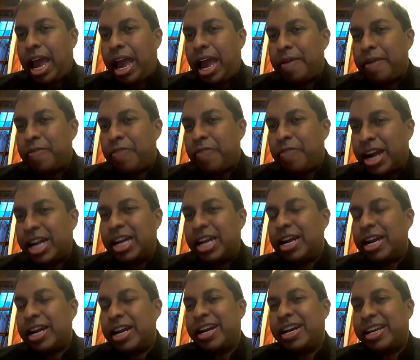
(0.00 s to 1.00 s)
One
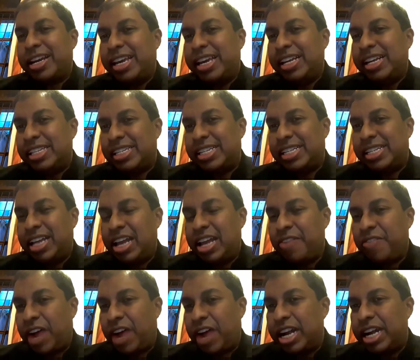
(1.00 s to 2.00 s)
kills.
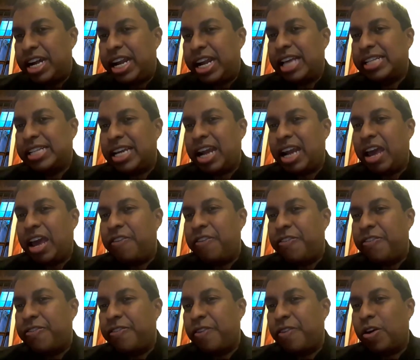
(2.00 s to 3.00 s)
One takes a knife
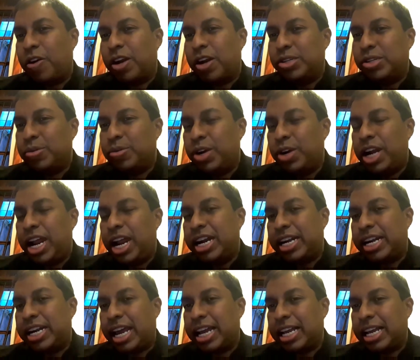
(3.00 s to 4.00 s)
or a sword and
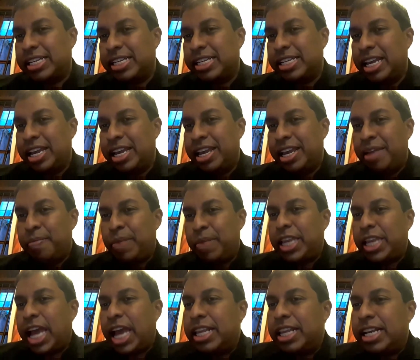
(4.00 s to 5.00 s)
attacks. But
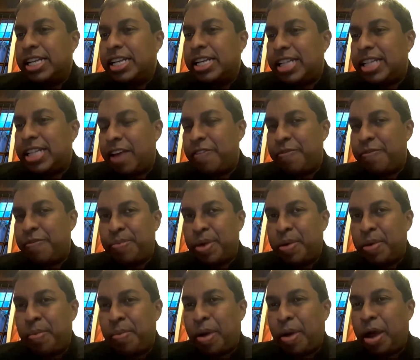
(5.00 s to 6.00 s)
the others have,
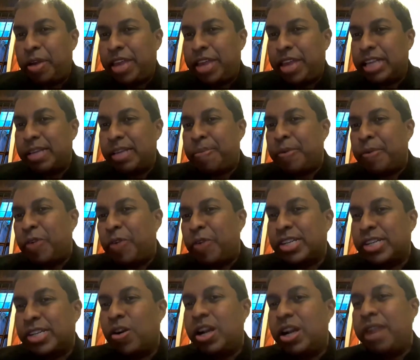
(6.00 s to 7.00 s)
there is what is
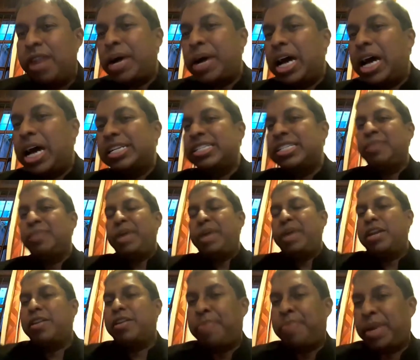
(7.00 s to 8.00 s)
called a
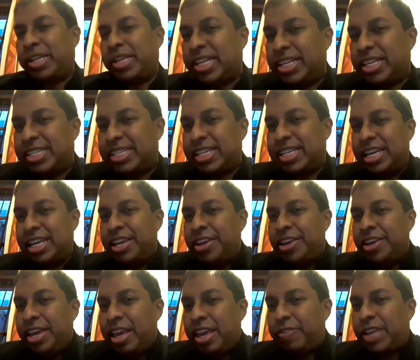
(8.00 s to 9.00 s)
participatory presence.
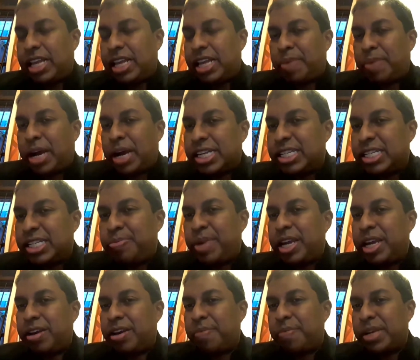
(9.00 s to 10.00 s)
If there is a
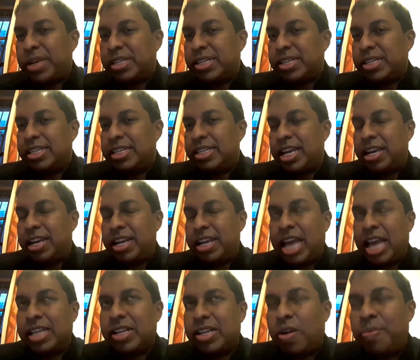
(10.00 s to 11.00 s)
participatory presence, and there
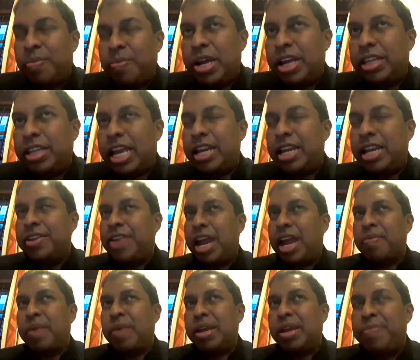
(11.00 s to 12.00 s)
is a common, then that
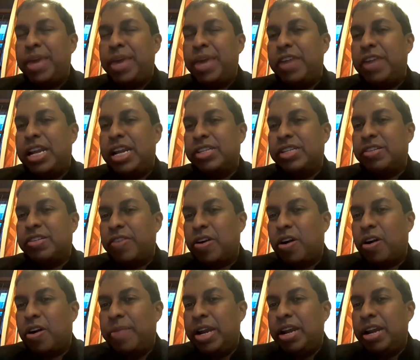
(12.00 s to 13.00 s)
might be evidence of
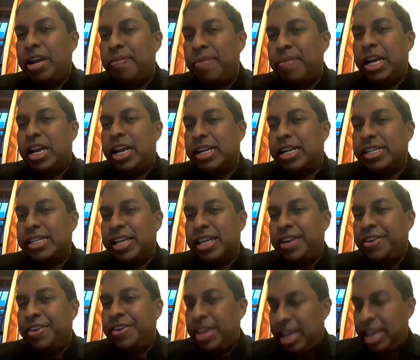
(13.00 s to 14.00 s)
common murderous
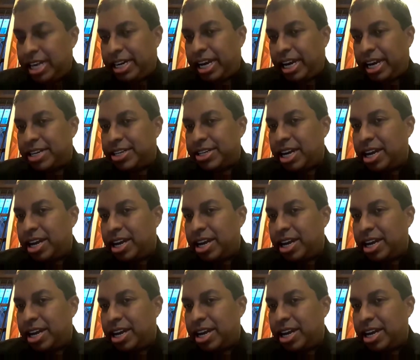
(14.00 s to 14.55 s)
intention.